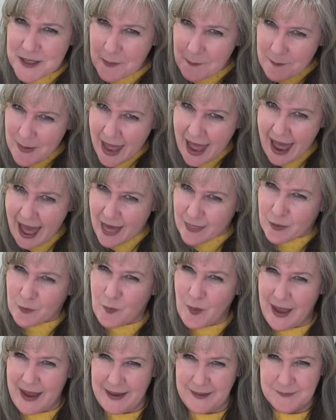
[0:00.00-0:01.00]
a
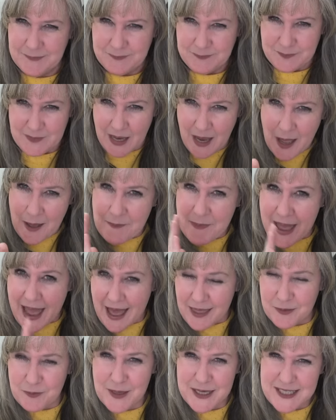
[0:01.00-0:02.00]
pathway a
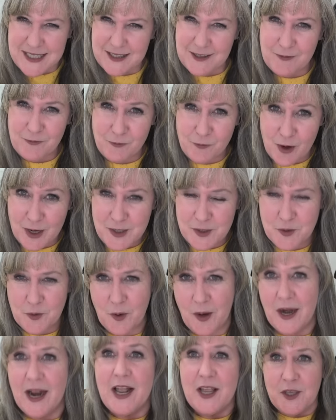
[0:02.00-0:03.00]
pathway to the front
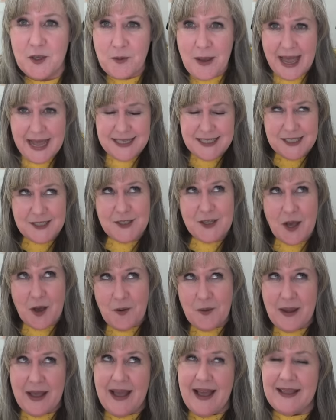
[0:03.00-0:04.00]
door. You had to
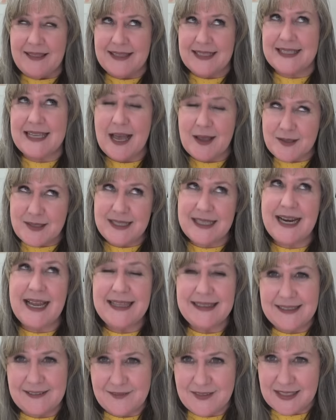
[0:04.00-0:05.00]
go this house that I
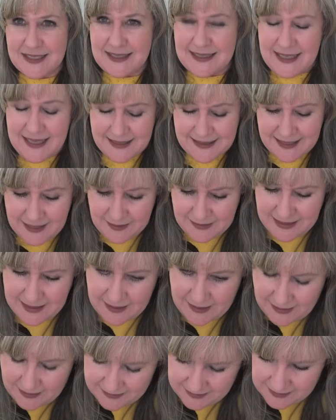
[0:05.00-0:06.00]
lived in that
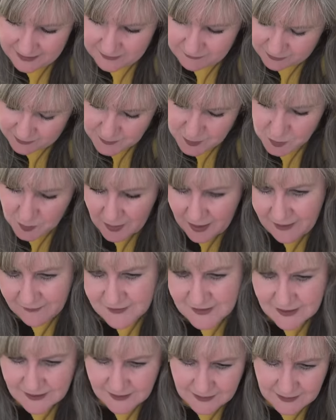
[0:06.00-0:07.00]
that that from 12
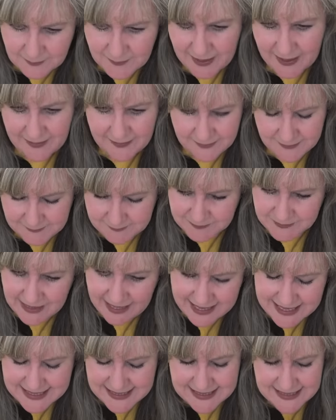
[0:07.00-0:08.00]
till about
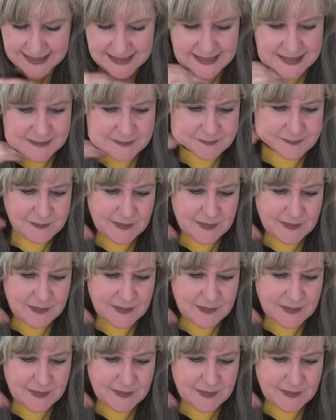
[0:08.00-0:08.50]
18